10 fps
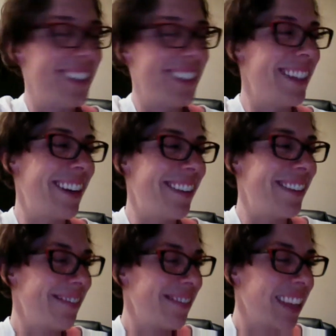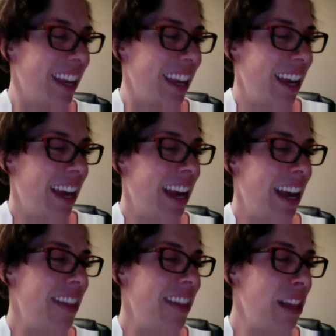So,
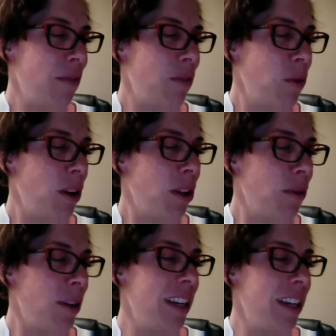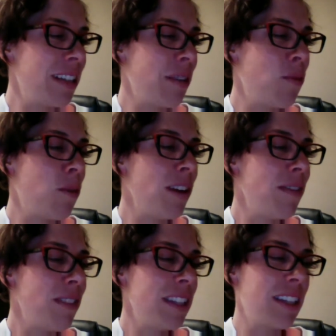and then the 4th one is, what if
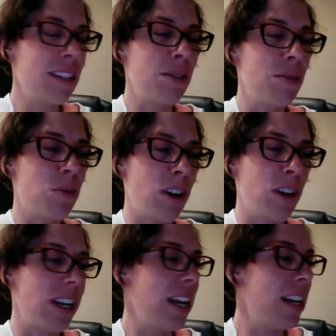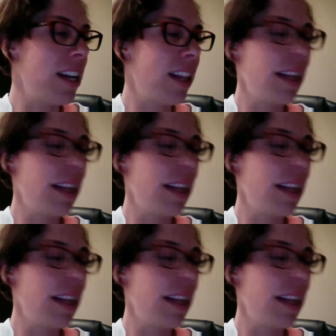this doesn't work? And let